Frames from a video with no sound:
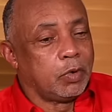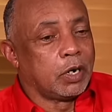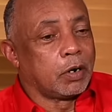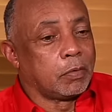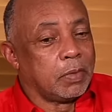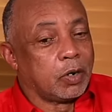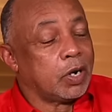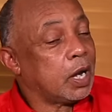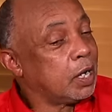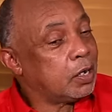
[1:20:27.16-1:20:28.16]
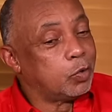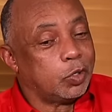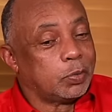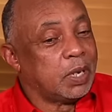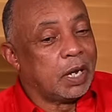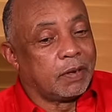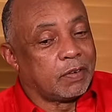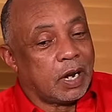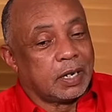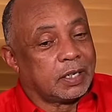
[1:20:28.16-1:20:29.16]
where I could not lose my
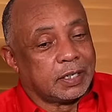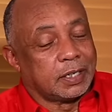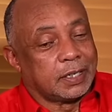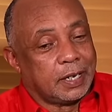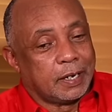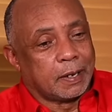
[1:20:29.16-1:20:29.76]
life right there. So, you